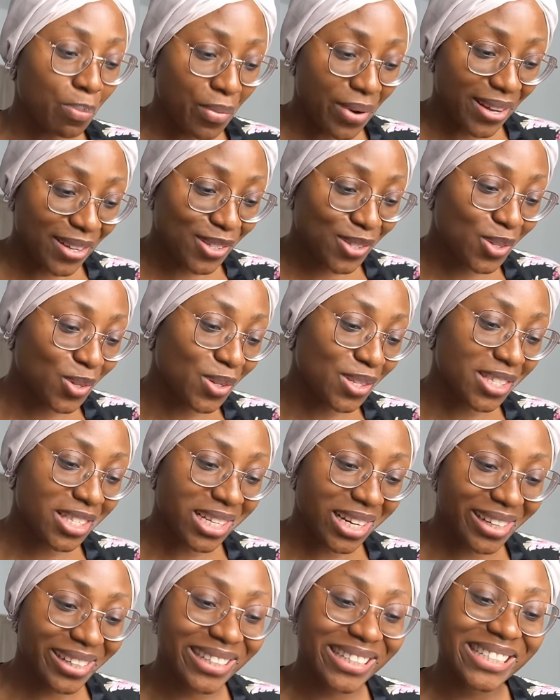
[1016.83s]
brings you
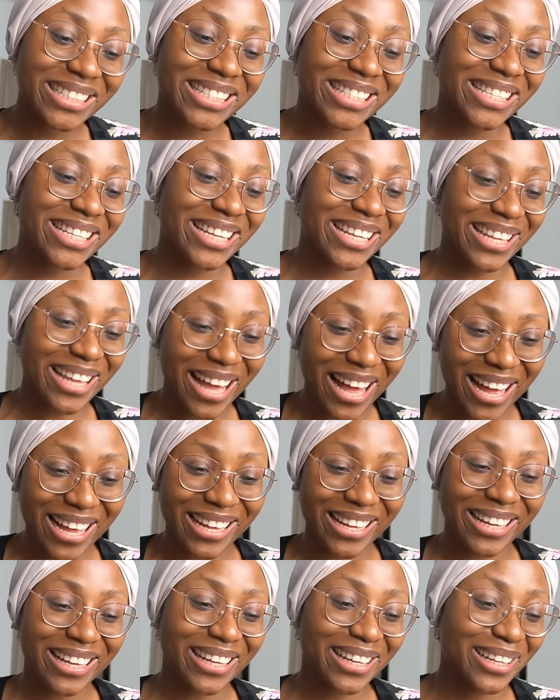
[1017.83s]
serenity
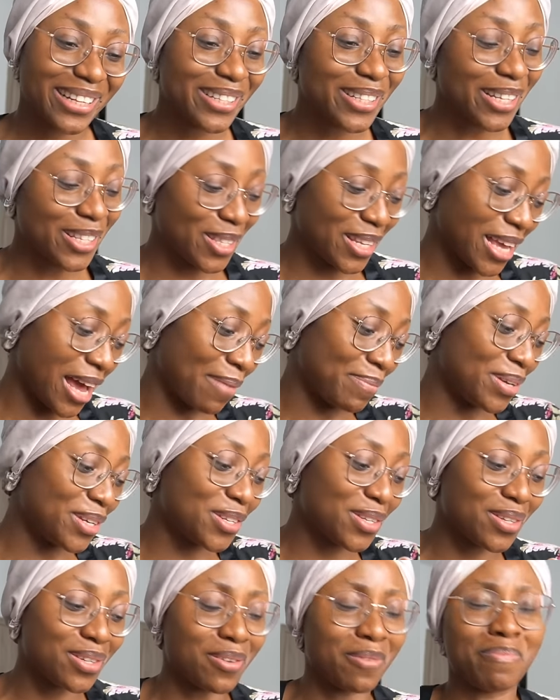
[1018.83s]
amid
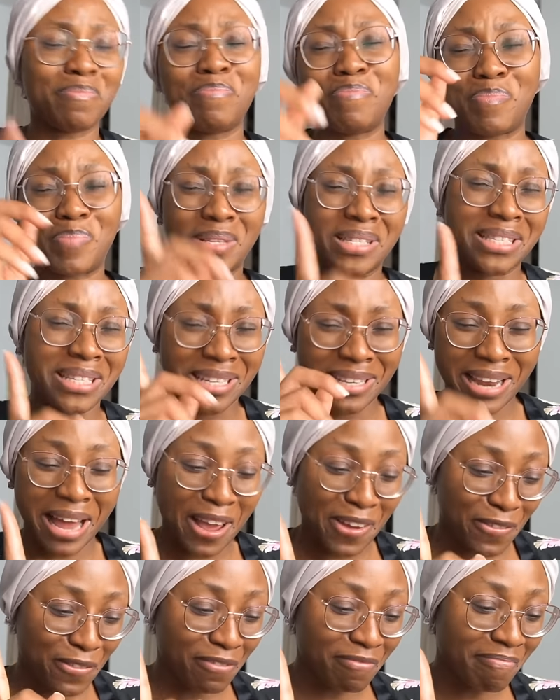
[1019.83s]
your busy
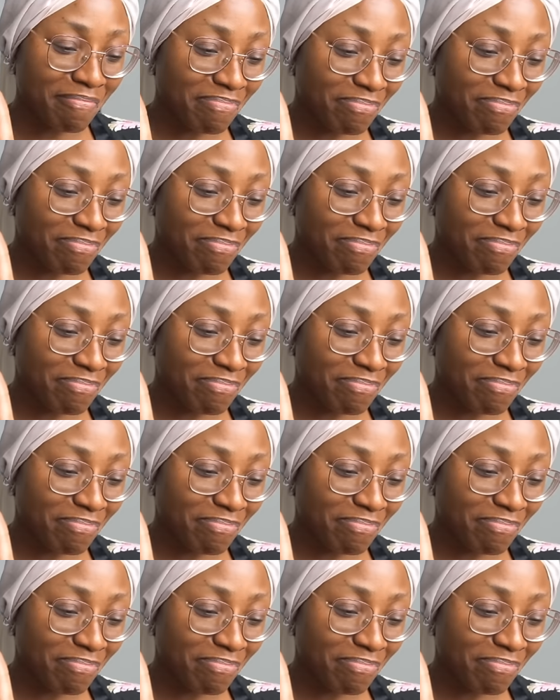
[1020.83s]
life.